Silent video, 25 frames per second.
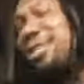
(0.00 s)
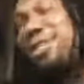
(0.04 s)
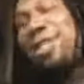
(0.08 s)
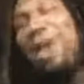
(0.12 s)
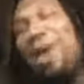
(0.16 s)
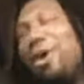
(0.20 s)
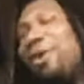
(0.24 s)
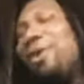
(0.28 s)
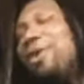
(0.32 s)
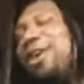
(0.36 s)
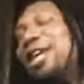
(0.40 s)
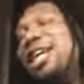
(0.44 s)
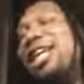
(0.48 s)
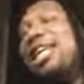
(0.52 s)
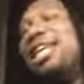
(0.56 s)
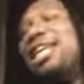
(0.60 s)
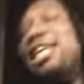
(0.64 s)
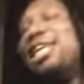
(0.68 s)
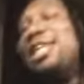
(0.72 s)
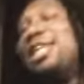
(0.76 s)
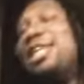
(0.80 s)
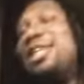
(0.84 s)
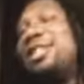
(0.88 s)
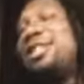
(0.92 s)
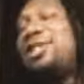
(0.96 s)
so,
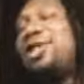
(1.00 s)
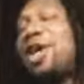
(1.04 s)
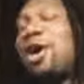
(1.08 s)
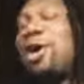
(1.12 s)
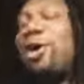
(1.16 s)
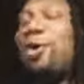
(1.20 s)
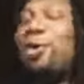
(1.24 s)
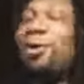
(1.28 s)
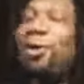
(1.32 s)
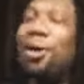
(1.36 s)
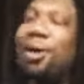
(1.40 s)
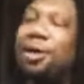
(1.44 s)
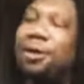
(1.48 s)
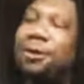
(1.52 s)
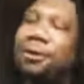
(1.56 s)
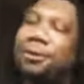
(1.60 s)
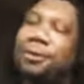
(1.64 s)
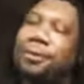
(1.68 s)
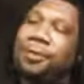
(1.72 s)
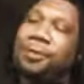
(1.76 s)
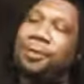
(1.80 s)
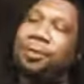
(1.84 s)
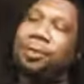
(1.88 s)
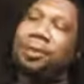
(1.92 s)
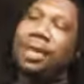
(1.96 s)
so
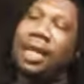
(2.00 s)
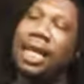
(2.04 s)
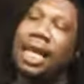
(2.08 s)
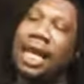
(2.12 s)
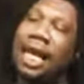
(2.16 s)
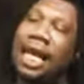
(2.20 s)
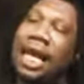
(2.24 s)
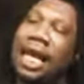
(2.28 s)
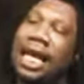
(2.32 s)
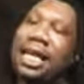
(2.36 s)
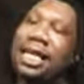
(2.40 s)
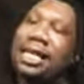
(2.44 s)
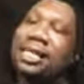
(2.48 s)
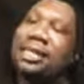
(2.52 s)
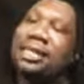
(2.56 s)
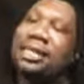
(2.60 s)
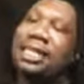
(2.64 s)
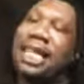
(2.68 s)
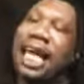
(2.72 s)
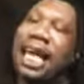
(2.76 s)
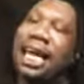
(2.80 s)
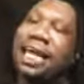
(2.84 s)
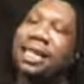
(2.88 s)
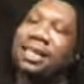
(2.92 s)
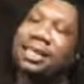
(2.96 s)
in the
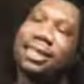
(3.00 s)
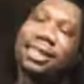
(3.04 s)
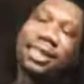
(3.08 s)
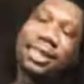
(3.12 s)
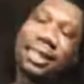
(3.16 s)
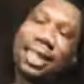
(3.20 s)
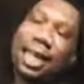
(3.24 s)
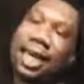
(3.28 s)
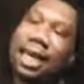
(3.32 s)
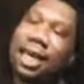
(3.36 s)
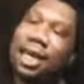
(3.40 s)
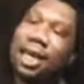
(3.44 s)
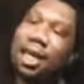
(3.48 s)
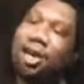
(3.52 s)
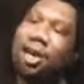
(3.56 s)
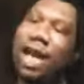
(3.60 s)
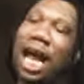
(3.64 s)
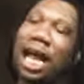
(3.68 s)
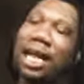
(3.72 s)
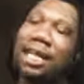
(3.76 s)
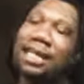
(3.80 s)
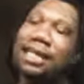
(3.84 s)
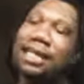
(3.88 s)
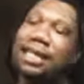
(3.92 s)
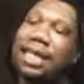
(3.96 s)
states, in the
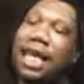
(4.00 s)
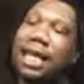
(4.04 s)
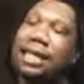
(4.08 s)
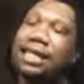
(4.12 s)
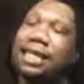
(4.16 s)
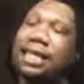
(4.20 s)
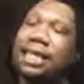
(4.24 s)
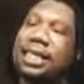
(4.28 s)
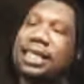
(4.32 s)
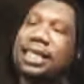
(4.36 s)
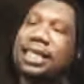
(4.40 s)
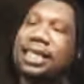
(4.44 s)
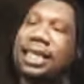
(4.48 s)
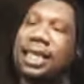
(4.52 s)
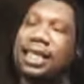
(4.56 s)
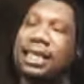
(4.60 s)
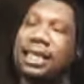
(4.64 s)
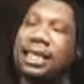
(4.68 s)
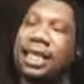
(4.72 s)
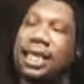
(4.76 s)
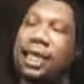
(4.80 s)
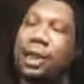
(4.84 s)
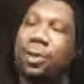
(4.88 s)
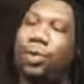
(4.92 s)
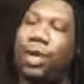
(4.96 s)
United States, in the
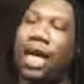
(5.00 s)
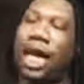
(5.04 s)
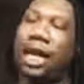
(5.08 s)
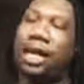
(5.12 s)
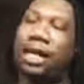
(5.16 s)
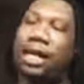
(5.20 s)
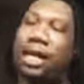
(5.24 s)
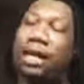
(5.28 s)
'60s, we had